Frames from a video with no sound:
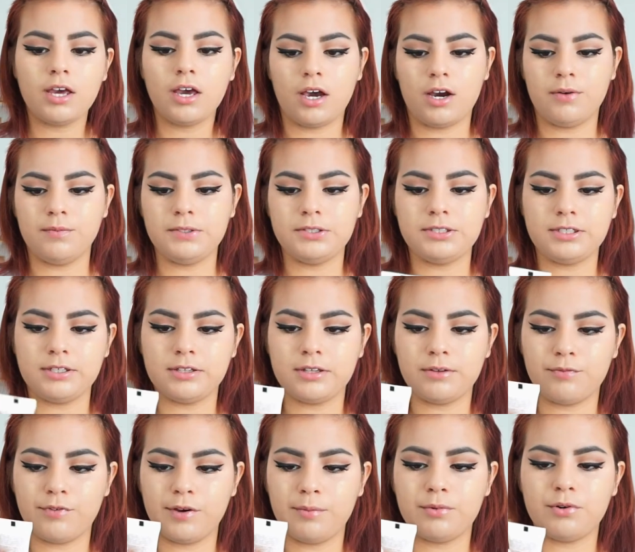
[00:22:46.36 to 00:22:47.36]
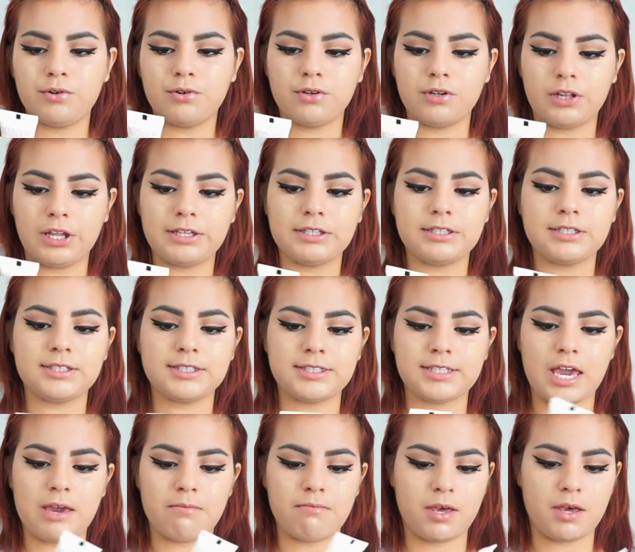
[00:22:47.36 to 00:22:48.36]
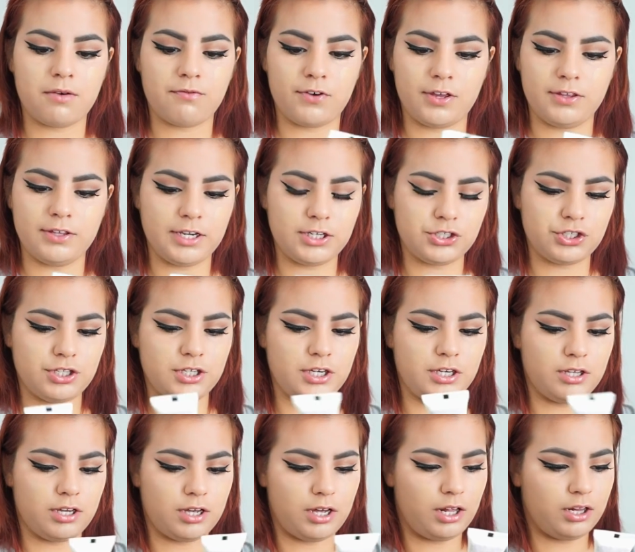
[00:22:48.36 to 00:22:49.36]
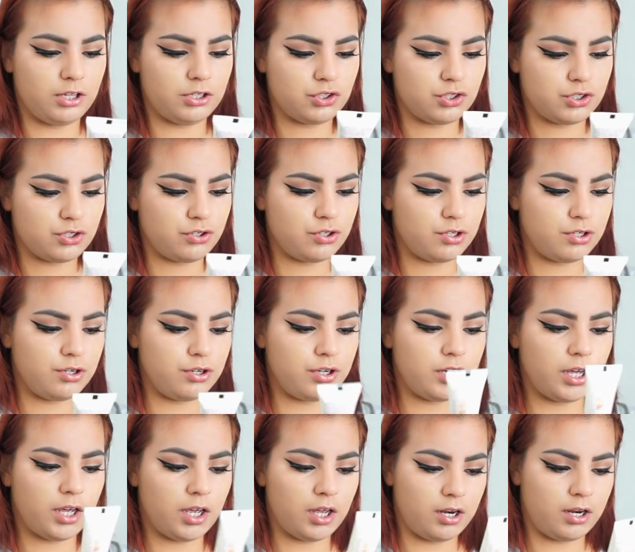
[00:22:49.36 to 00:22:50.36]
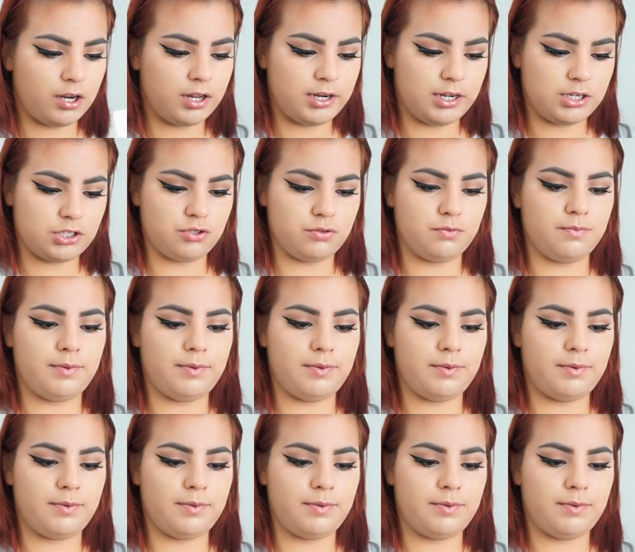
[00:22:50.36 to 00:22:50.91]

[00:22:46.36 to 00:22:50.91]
I'm using the Rimmel London Stay Matte Foundation in the colour True Nude and Natural